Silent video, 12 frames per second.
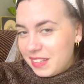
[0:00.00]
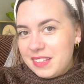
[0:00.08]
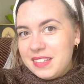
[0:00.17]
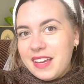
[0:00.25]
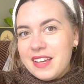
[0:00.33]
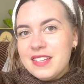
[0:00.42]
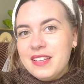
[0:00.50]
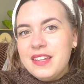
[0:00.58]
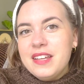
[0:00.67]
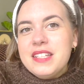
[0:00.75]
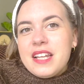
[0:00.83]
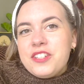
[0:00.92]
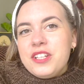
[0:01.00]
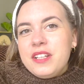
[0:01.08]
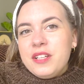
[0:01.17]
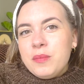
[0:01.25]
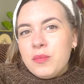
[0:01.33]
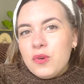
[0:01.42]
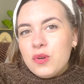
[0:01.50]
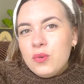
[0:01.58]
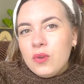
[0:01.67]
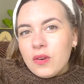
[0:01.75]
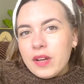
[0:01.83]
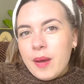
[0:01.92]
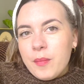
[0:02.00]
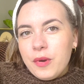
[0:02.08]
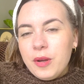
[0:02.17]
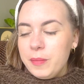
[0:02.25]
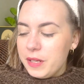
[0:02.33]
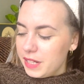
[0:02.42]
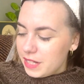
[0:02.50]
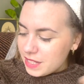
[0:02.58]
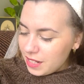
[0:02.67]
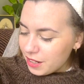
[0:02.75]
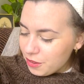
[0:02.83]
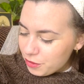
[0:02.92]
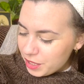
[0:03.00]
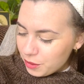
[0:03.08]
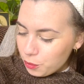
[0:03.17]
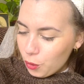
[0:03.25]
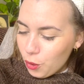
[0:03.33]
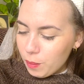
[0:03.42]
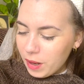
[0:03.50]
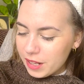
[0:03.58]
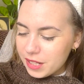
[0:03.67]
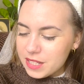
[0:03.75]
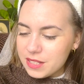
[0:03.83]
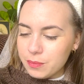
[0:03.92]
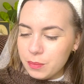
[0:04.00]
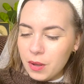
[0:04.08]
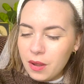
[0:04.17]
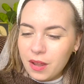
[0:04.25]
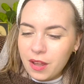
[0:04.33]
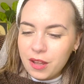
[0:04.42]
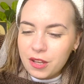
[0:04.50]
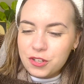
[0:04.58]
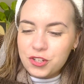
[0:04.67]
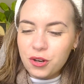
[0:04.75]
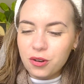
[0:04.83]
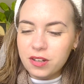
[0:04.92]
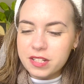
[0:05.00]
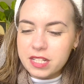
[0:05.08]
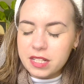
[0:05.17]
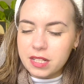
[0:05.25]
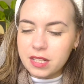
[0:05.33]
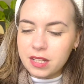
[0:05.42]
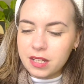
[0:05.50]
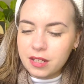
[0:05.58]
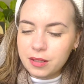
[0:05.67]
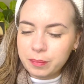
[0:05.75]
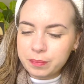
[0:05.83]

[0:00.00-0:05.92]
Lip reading: Yeah, it is actually leaning more cool on camera, but it is like a really warm, like it's a chocolatey